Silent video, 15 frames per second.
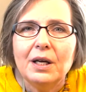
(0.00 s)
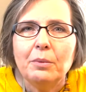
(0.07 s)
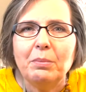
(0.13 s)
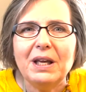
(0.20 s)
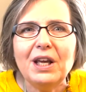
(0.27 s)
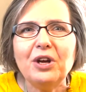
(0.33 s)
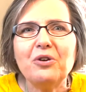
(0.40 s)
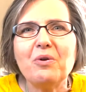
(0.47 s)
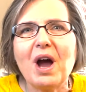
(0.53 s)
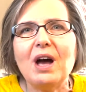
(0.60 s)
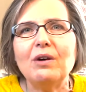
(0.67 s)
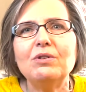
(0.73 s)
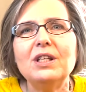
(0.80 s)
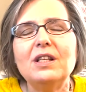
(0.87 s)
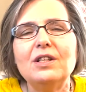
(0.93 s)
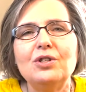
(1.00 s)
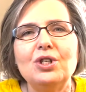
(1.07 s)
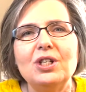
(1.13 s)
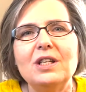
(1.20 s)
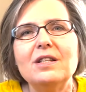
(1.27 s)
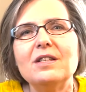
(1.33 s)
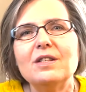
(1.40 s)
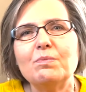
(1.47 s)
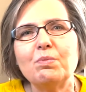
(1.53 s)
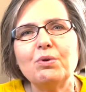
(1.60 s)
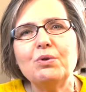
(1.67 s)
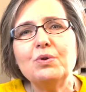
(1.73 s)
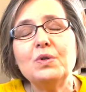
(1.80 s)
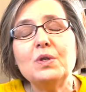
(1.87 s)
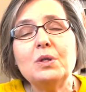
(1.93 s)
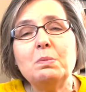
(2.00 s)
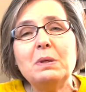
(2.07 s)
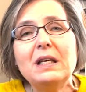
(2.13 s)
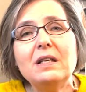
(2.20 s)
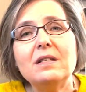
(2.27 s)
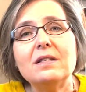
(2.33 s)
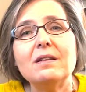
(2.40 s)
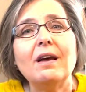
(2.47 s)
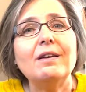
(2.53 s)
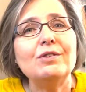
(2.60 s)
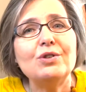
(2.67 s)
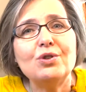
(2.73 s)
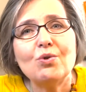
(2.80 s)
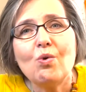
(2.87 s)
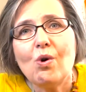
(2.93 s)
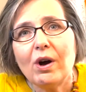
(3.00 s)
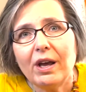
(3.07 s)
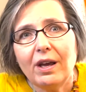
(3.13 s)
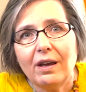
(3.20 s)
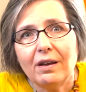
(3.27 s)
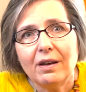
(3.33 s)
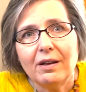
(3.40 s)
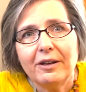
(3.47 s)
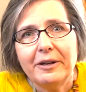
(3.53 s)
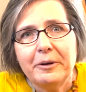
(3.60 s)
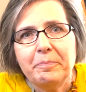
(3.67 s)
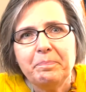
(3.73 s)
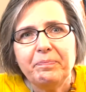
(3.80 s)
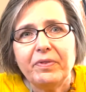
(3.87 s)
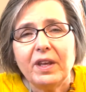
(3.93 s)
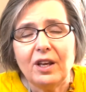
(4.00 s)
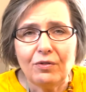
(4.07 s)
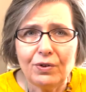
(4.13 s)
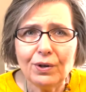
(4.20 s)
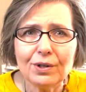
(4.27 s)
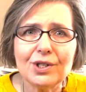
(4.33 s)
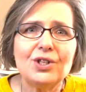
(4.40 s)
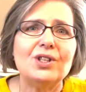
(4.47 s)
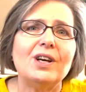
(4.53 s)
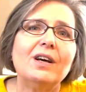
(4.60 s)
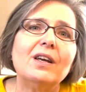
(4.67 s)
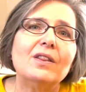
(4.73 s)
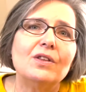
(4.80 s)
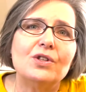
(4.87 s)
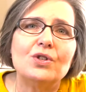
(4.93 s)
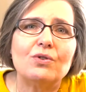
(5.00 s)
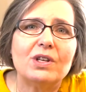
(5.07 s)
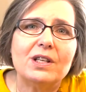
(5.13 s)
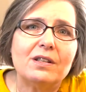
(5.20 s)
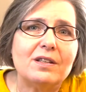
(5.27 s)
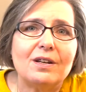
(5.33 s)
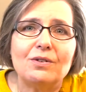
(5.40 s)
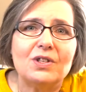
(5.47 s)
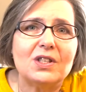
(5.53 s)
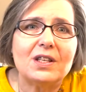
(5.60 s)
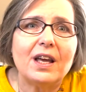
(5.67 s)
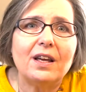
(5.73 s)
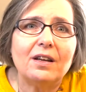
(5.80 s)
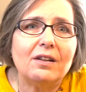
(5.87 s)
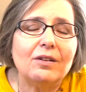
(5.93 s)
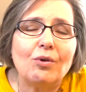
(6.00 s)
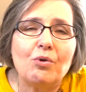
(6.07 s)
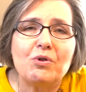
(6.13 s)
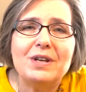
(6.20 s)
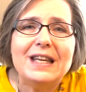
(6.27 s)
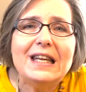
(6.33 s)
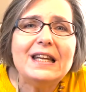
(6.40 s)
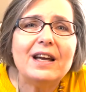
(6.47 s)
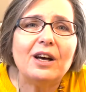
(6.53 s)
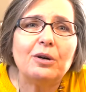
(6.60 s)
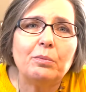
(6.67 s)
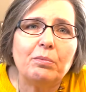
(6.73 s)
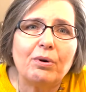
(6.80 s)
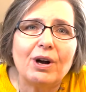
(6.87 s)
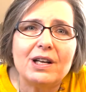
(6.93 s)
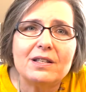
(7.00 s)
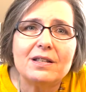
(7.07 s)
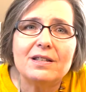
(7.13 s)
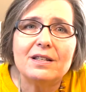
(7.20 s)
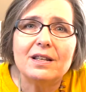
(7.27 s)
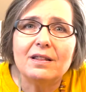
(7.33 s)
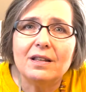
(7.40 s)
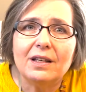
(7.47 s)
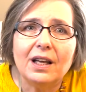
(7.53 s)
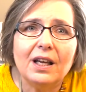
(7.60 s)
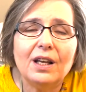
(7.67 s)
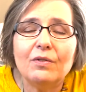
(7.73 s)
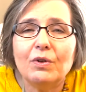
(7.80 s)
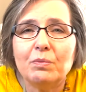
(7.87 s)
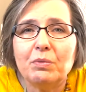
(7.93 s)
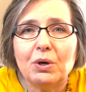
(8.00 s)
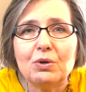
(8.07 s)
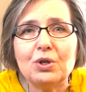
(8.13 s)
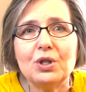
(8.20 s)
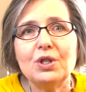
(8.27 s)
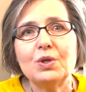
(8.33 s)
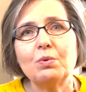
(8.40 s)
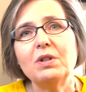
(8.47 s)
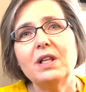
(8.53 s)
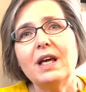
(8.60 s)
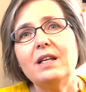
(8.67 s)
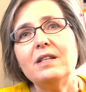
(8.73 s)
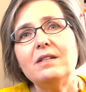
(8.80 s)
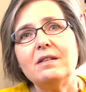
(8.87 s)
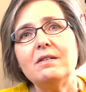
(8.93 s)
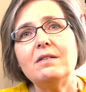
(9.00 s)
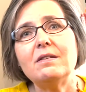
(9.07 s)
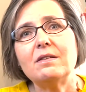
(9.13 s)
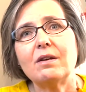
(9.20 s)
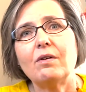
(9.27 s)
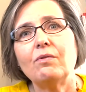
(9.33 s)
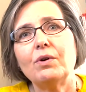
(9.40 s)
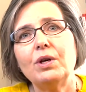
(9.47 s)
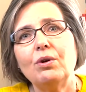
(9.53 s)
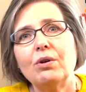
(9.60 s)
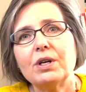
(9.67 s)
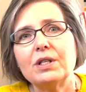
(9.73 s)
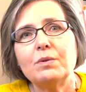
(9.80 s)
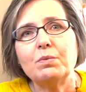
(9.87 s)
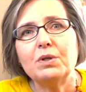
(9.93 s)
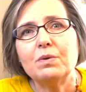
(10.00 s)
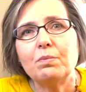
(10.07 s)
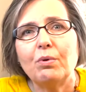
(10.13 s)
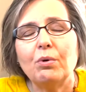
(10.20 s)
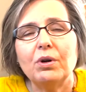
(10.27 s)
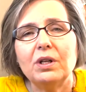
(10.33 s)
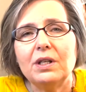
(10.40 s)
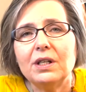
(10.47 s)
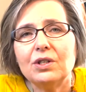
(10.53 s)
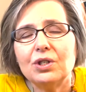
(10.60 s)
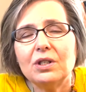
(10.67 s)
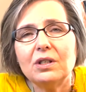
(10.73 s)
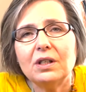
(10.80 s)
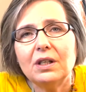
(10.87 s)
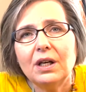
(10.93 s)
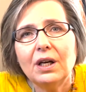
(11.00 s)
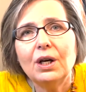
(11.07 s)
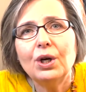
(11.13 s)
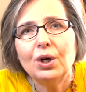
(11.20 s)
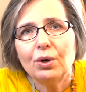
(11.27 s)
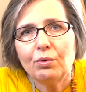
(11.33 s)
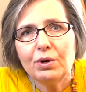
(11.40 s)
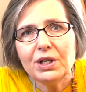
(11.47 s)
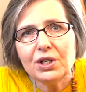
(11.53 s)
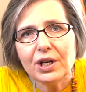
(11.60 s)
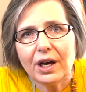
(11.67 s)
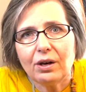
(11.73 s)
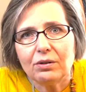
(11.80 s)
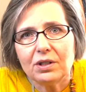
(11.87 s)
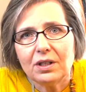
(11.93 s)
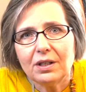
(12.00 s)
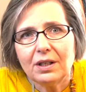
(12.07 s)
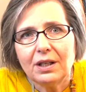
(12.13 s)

Being grounded in Jesus produces peace and joy. If you're stuck in the stressed out cycle or need help processing the negative emotions related to discovering your husband's porn addiction, reach out.